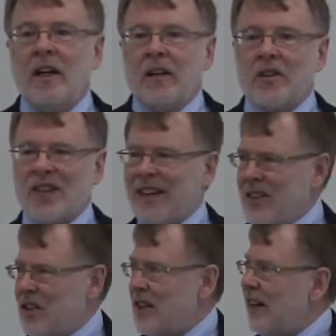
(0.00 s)
The
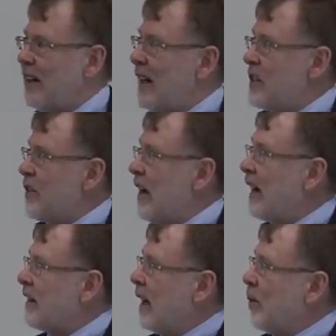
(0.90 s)
second stylized
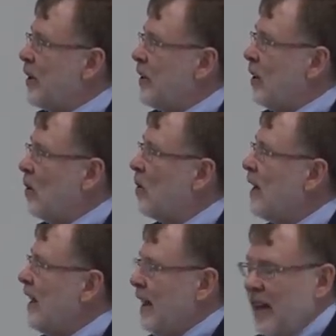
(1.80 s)
fact that we know
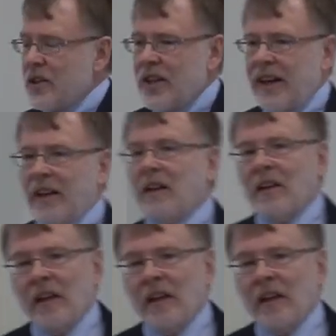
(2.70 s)
is that